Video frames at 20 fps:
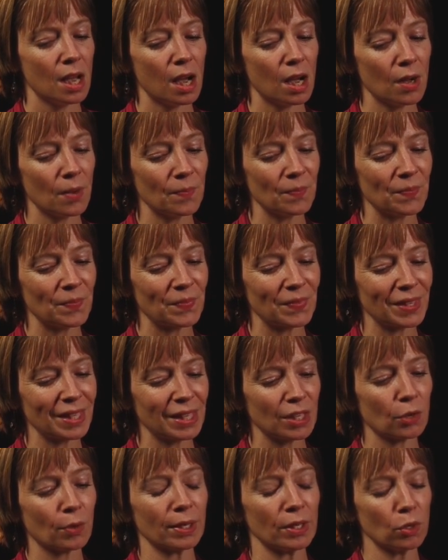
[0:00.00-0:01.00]
Um,
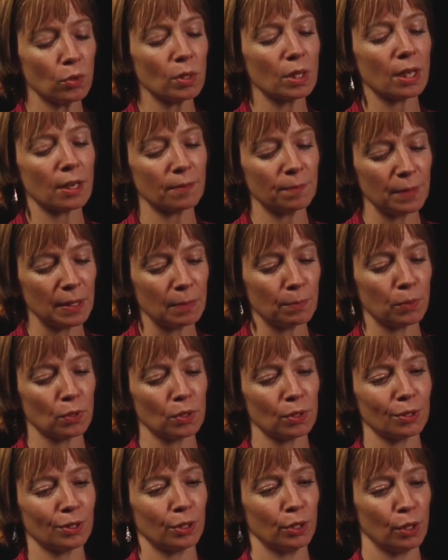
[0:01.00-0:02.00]
you know, I know a lot of
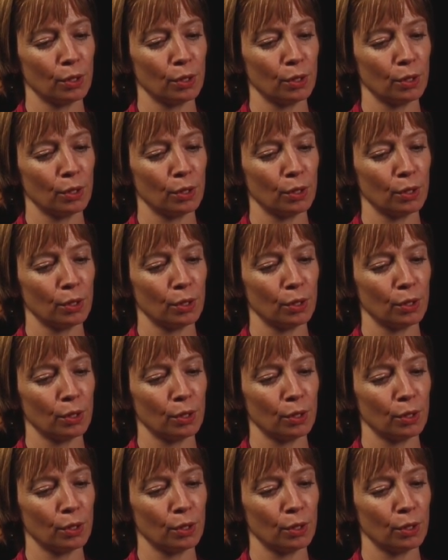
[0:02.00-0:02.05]
people